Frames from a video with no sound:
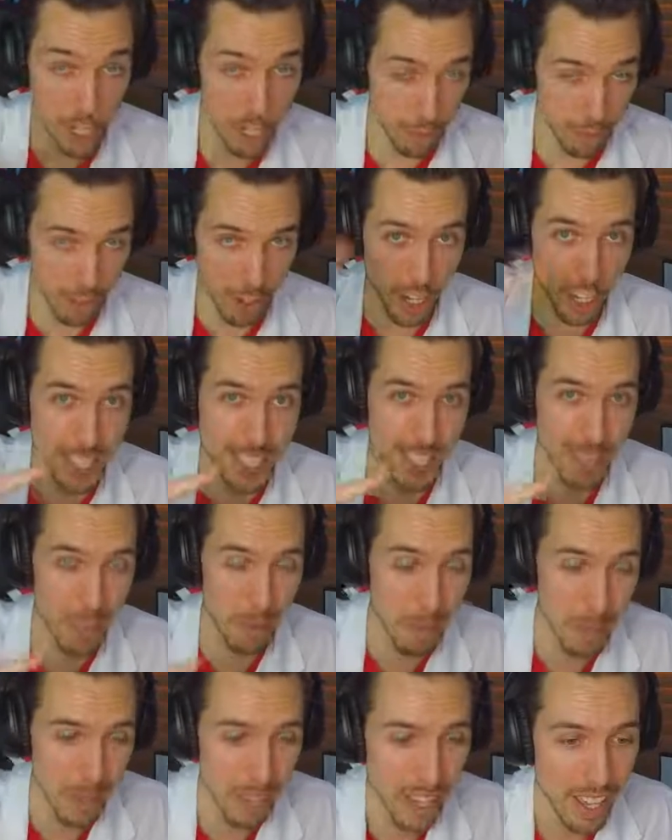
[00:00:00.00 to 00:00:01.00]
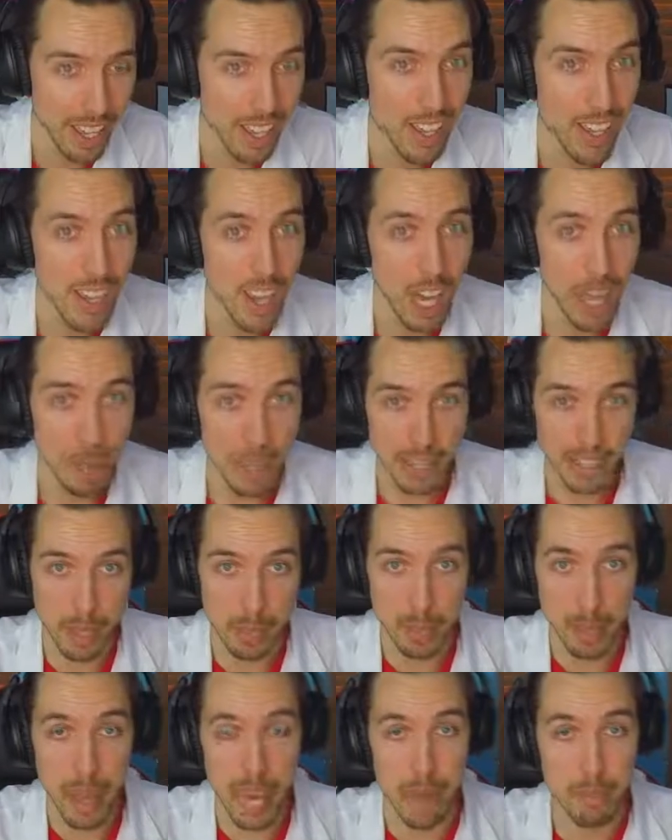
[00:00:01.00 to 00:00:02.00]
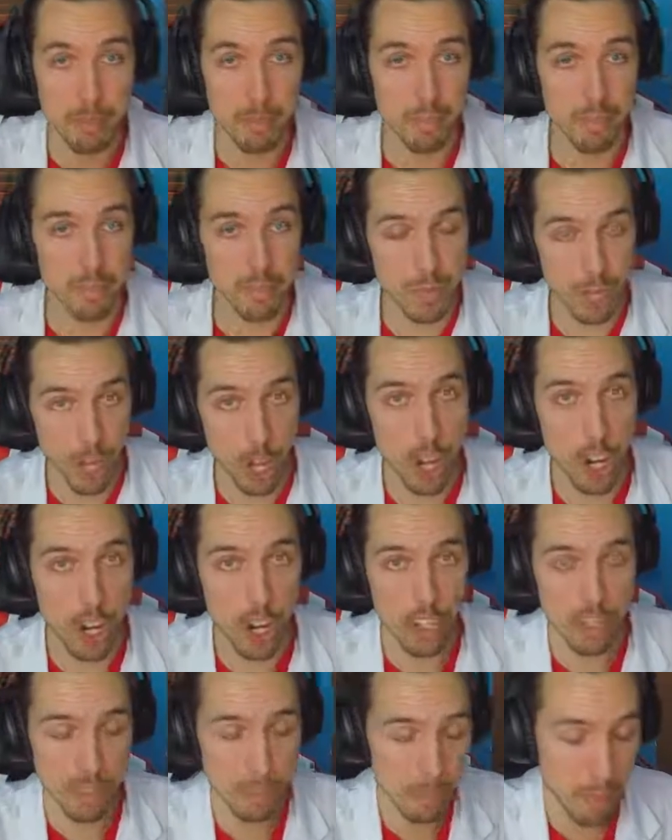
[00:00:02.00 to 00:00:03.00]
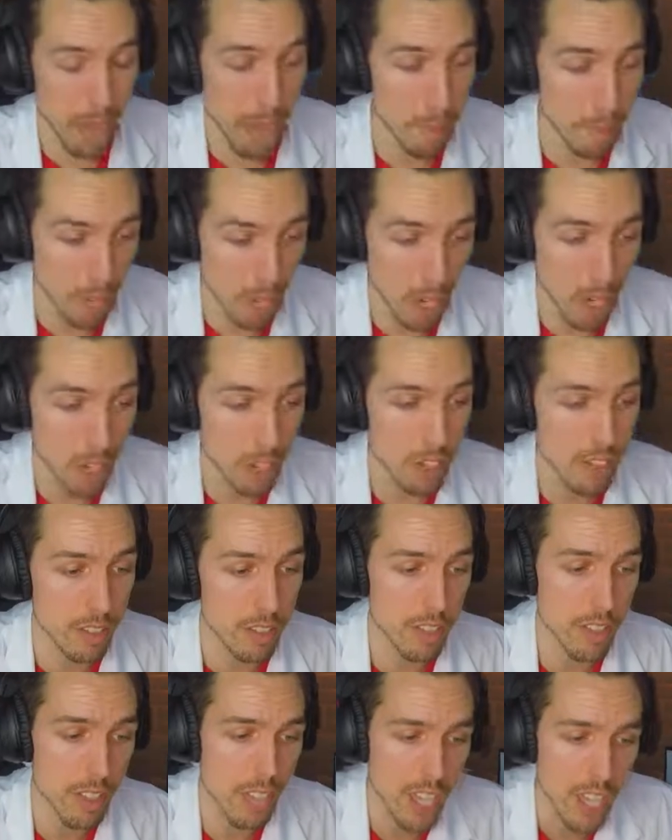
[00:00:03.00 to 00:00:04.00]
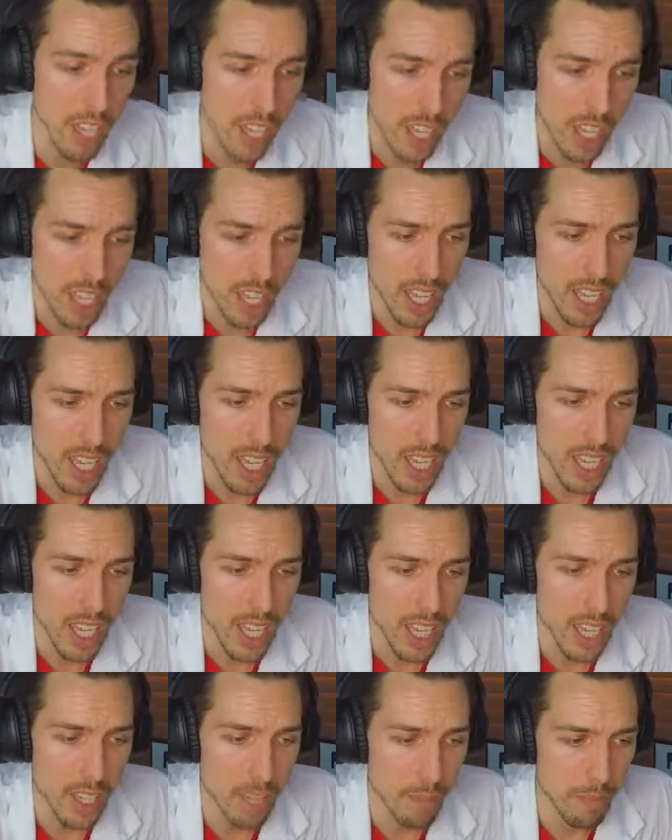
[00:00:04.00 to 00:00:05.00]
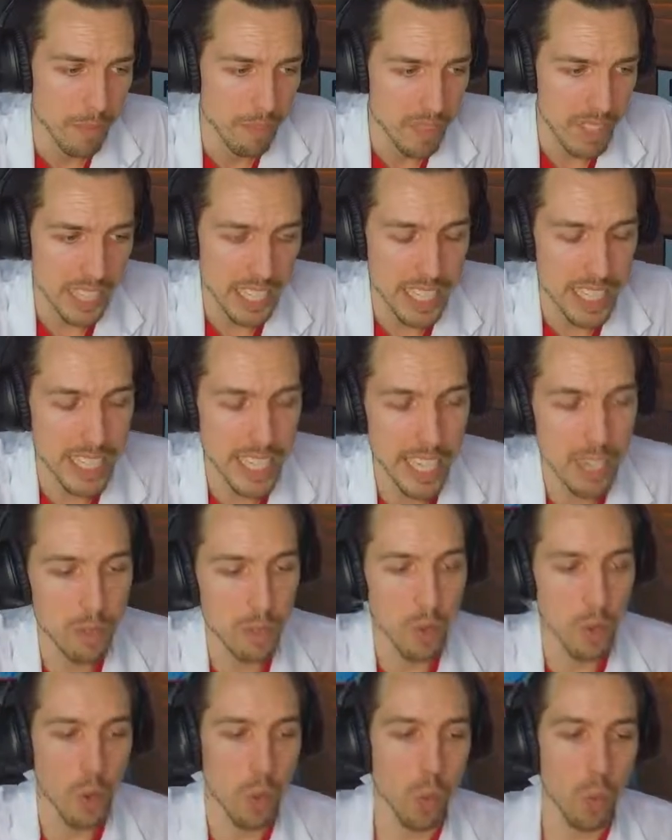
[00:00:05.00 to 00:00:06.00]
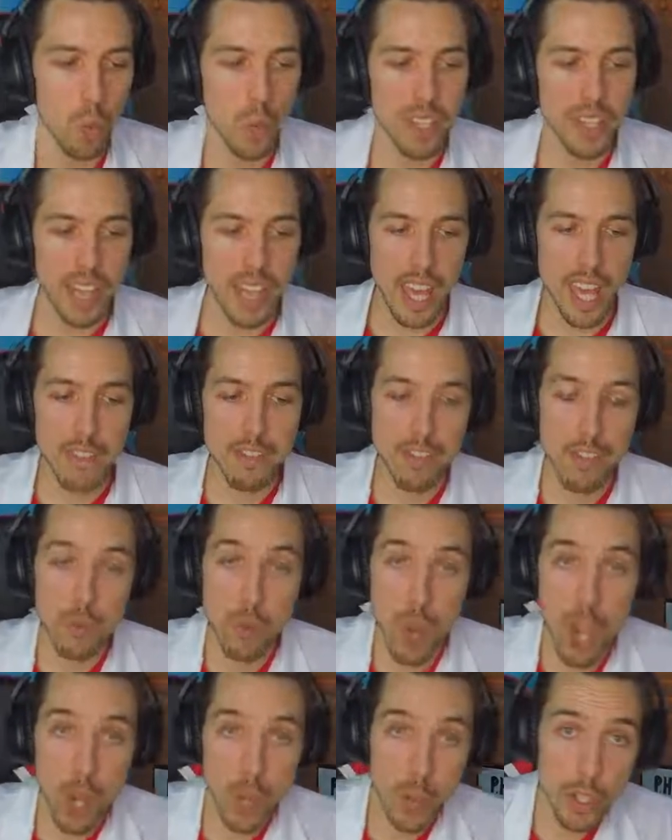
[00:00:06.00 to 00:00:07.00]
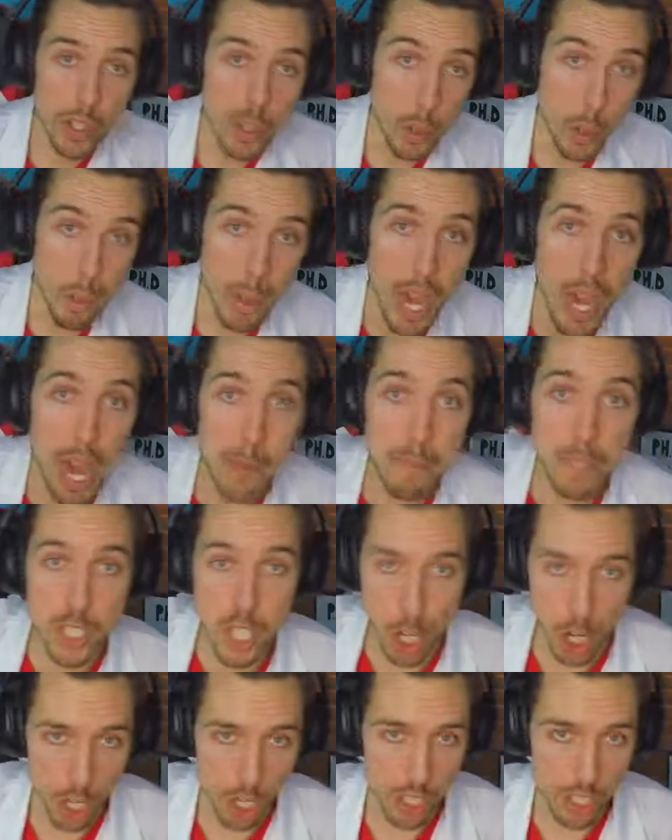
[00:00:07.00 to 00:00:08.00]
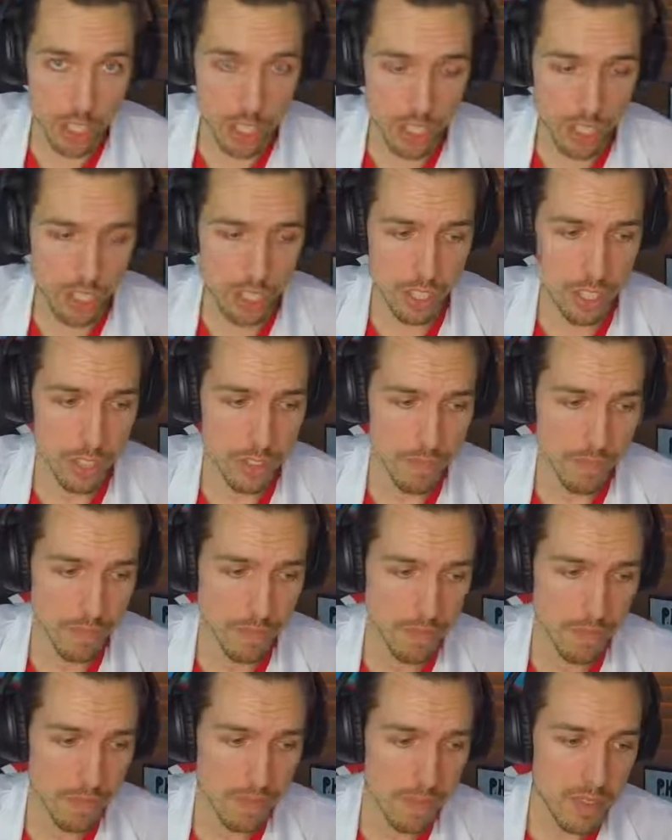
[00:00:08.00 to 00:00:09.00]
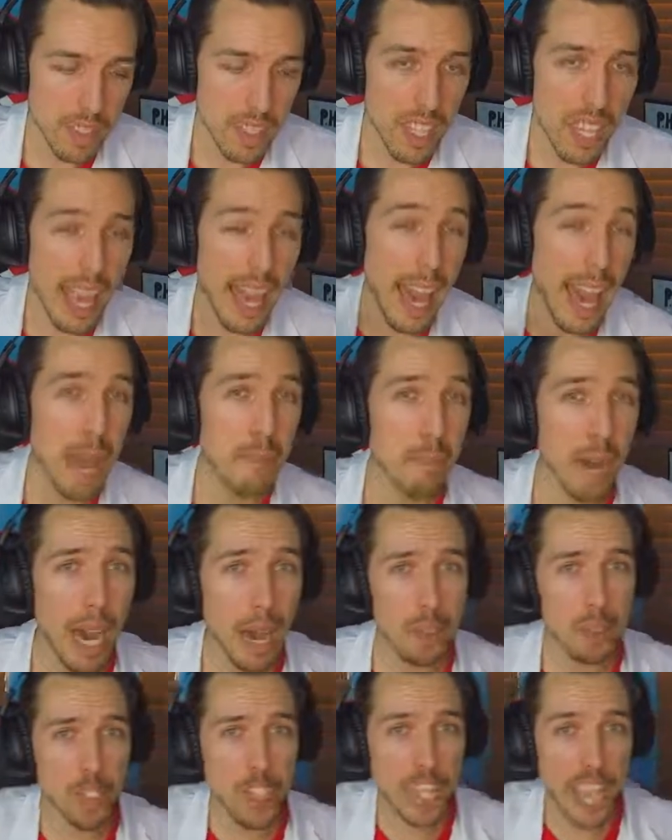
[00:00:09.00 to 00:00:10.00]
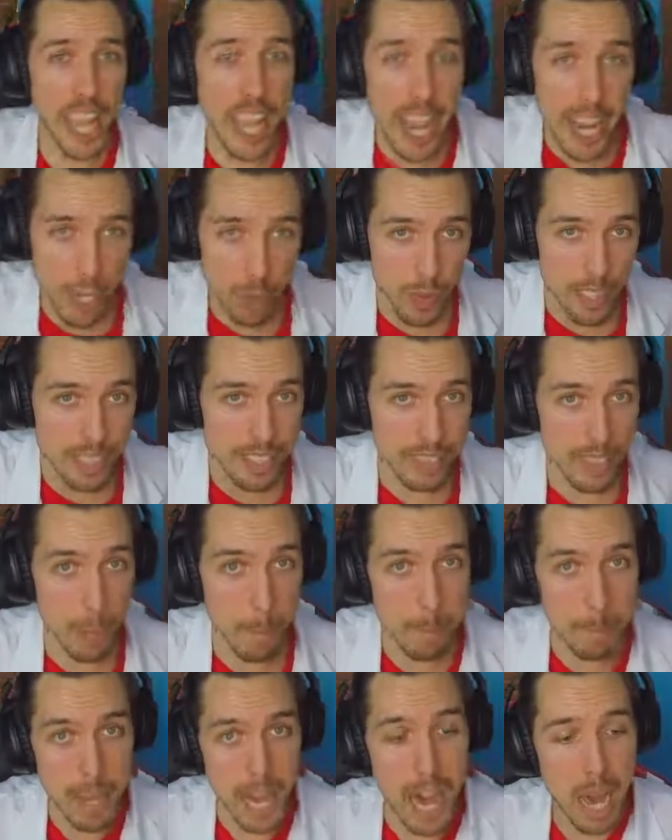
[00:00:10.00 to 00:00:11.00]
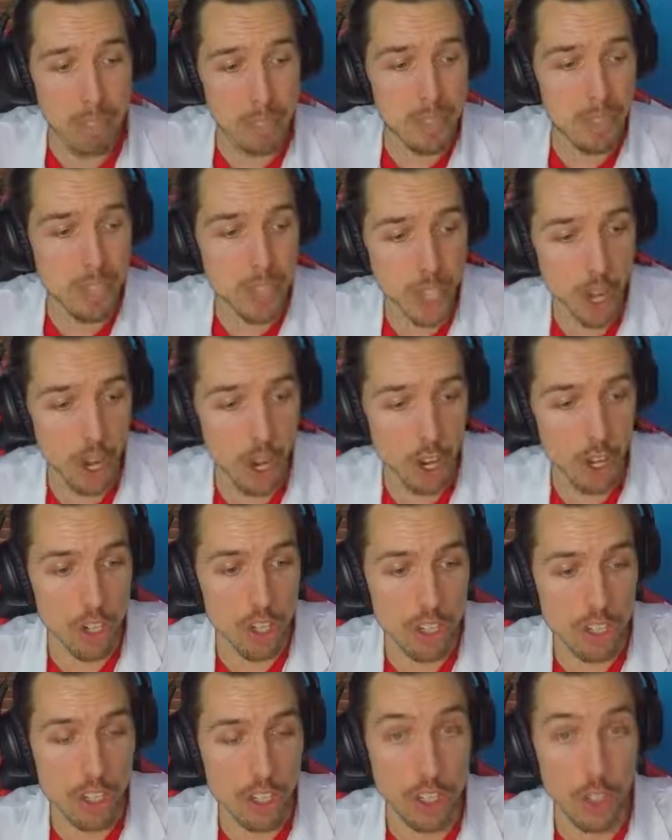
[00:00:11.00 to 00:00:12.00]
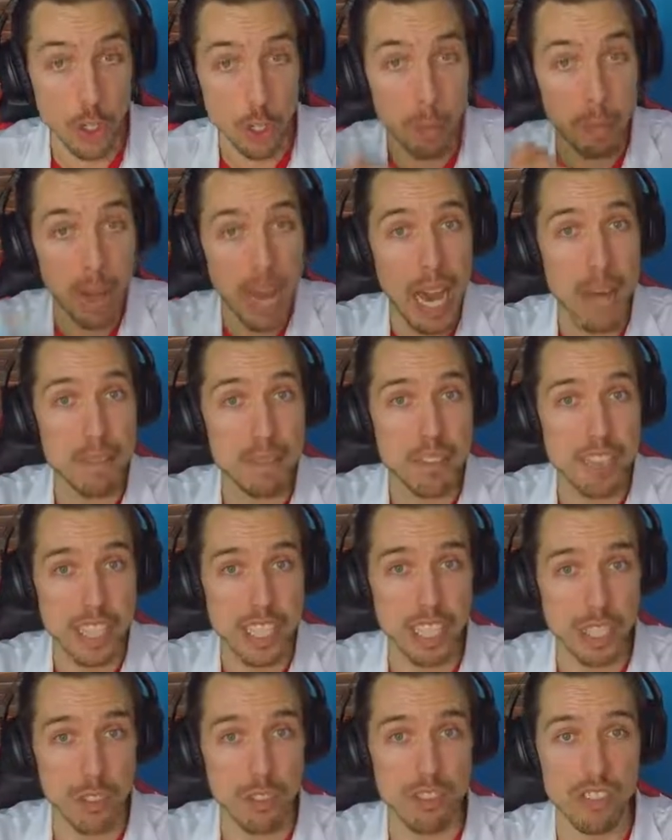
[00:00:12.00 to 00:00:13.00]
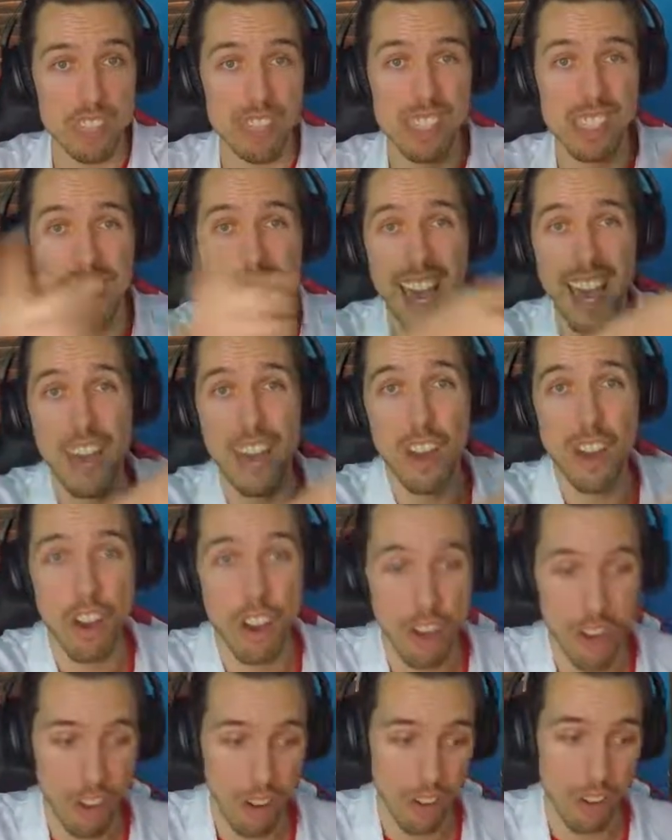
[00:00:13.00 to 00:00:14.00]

fucked up about the pop stars and pop tarts. He said, "What the f's wrong with you pop tarts?" I pop cherries on pop stars. You popsicles is not hard.